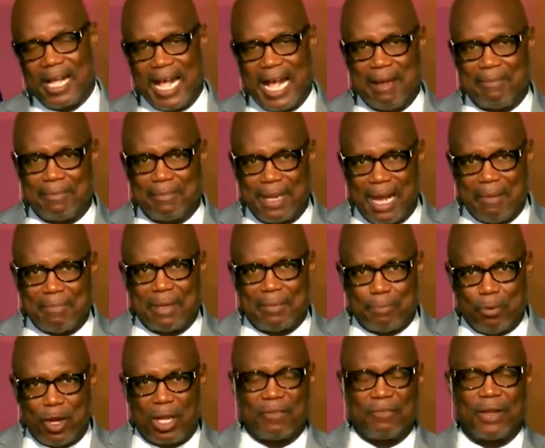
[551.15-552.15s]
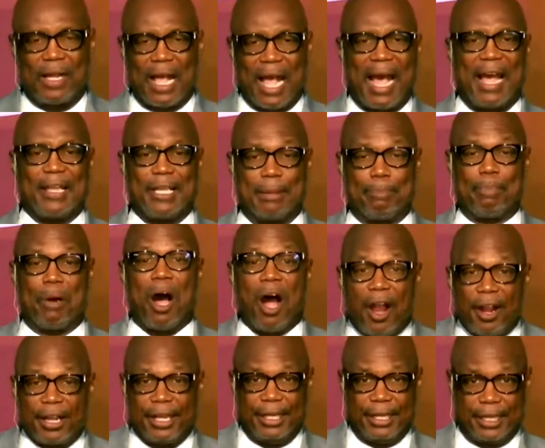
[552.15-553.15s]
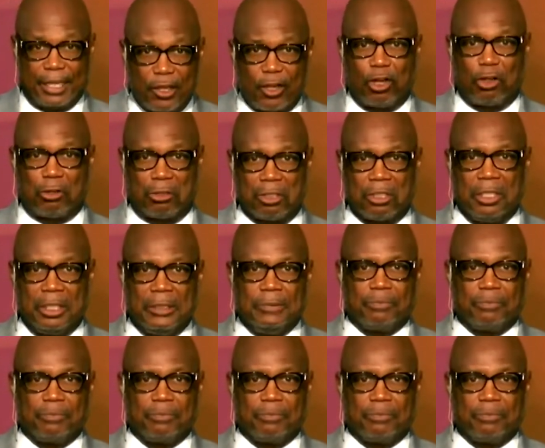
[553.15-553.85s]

I'm, I'm a part of a higher party called,